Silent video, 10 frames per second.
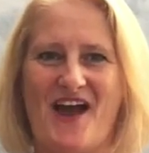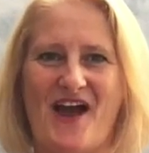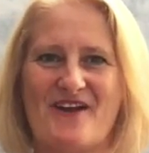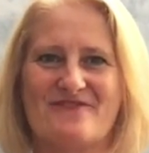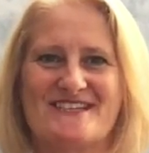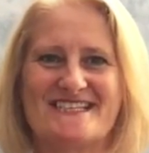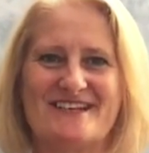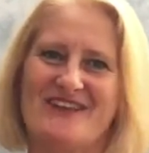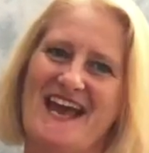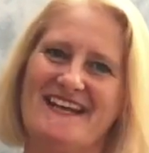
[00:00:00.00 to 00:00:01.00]
Hope to
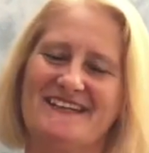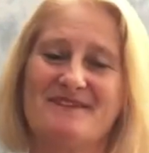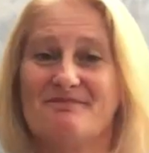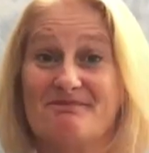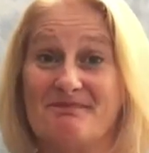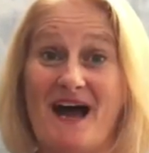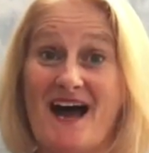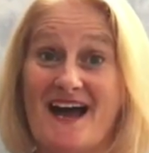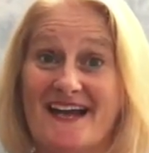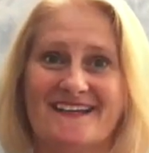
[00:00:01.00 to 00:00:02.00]
see you then.
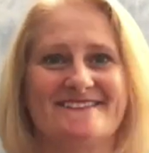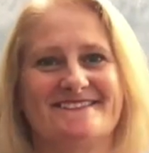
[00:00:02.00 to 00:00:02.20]
Bye.